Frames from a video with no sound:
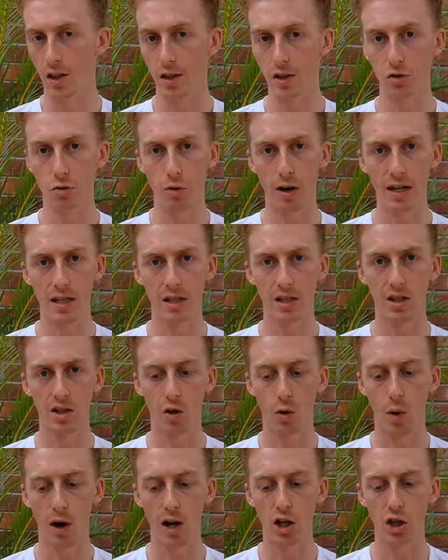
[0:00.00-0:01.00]
This raises the
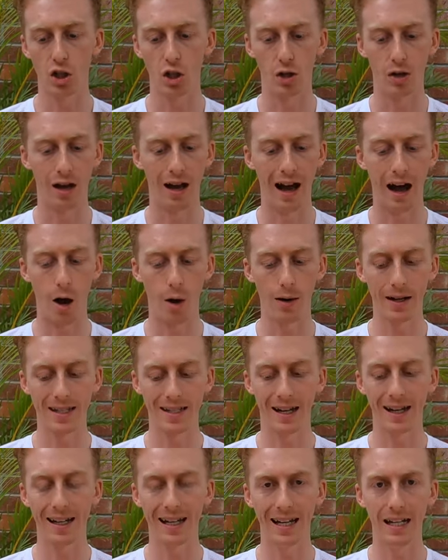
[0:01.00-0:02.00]
question, how
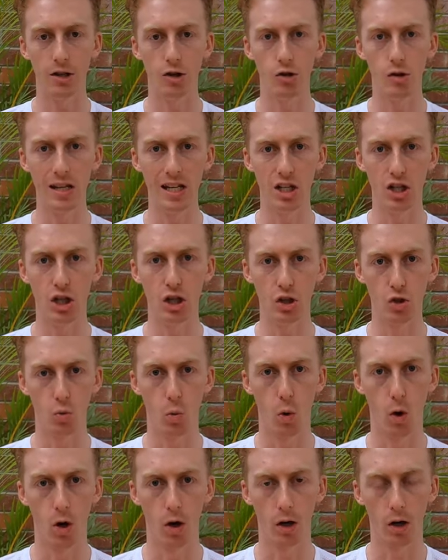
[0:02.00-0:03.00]
exactly do these shoes
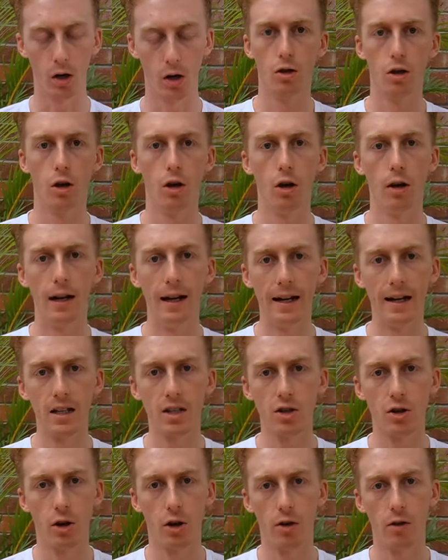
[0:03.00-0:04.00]
work? So let
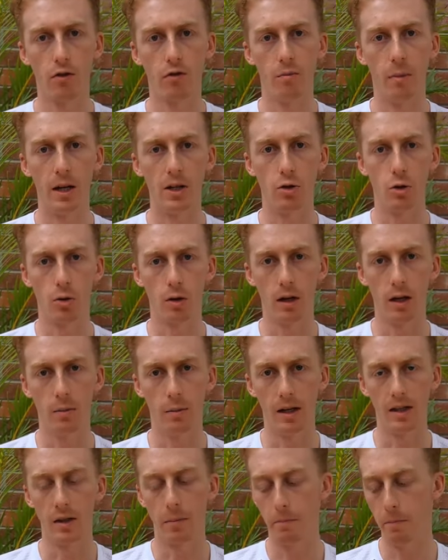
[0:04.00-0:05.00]
us start off by talking
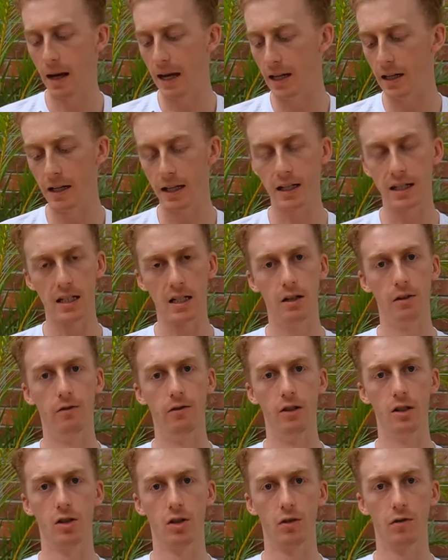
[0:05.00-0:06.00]
about the bending
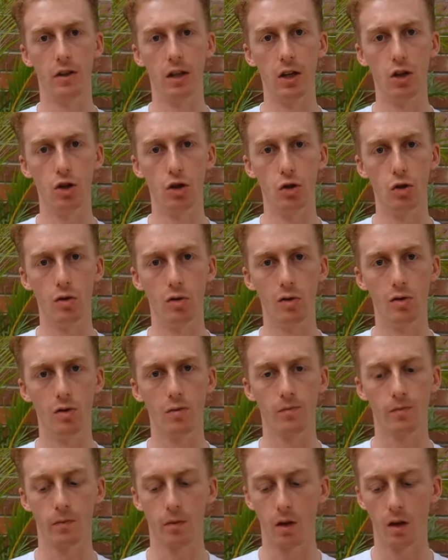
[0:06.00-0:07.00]
stiffness of these shoes.
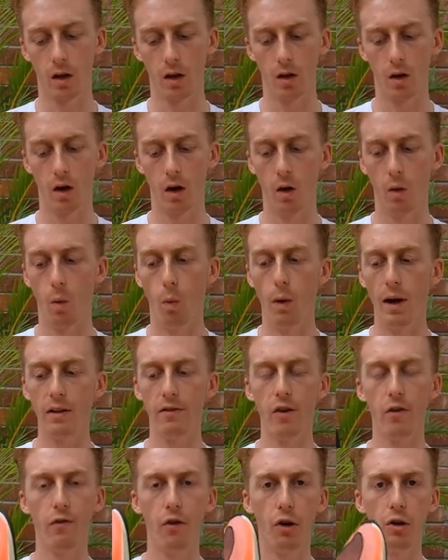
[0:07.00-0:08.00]
Uh, one
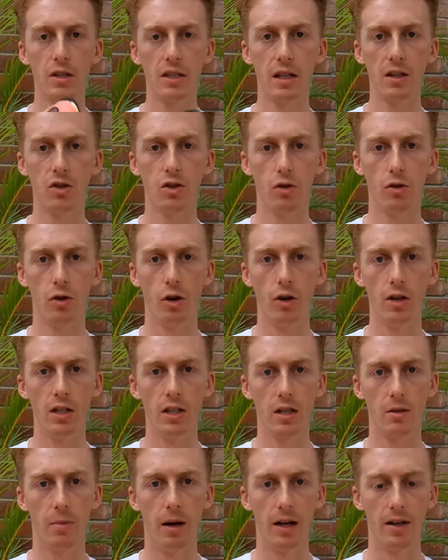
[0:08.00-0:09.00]
of the first things you'll
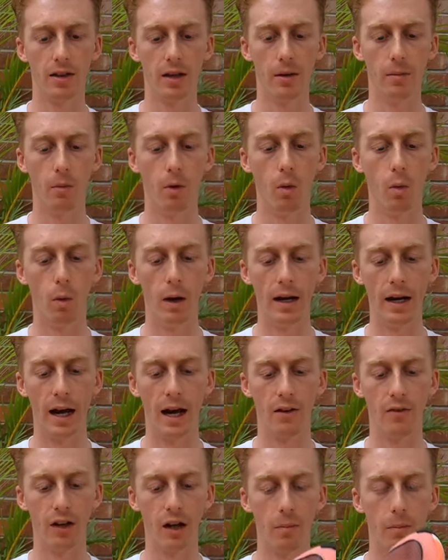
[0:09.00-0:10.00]
notice about them when
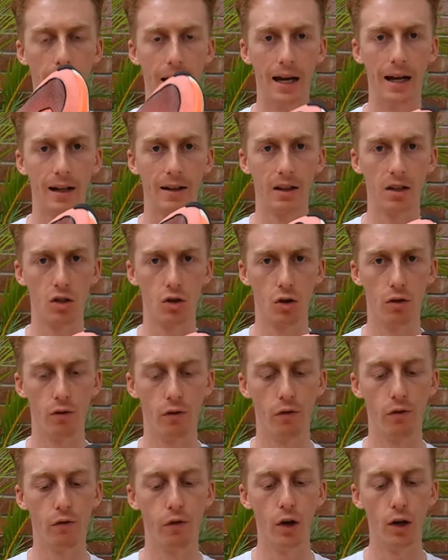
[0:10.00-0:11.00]
having a pair like this on
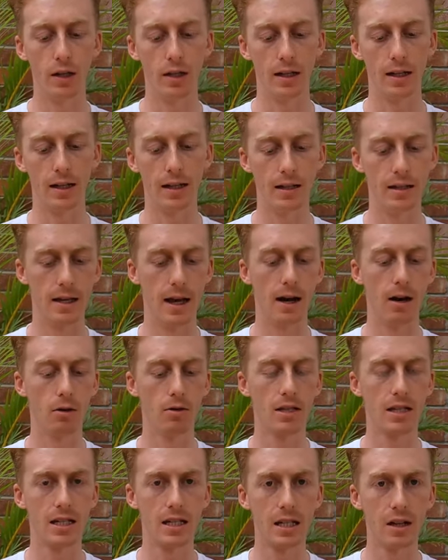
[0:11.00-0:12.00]
foot is how
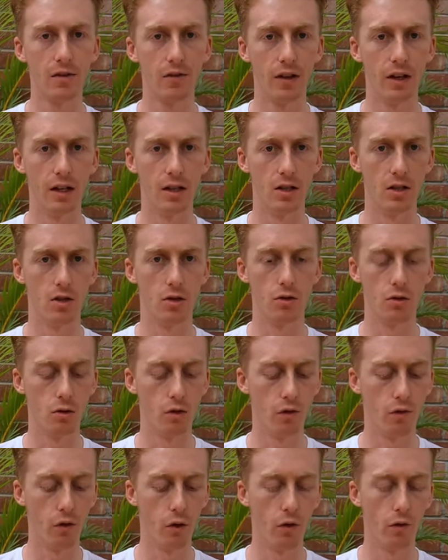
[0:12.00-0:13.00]
stiff it is through
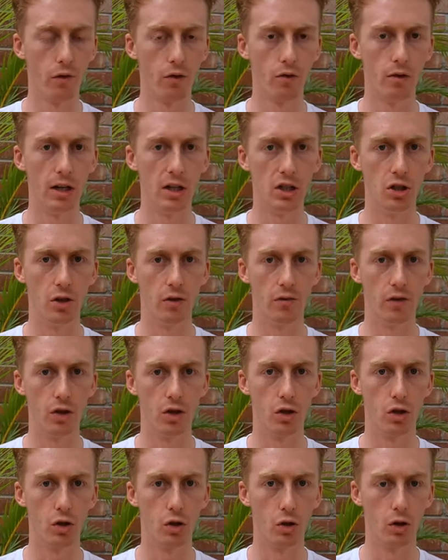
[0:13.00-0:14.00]
the forefoot region of the
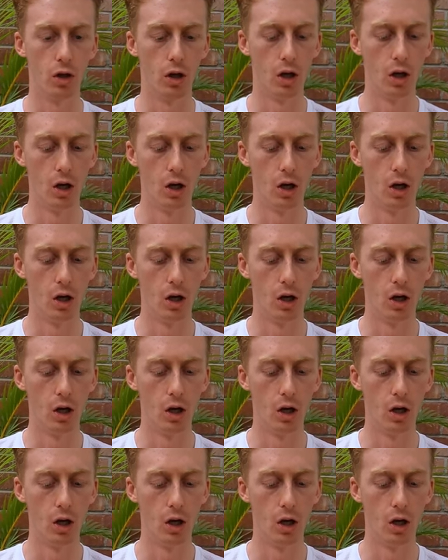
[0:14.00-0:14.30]
shoe.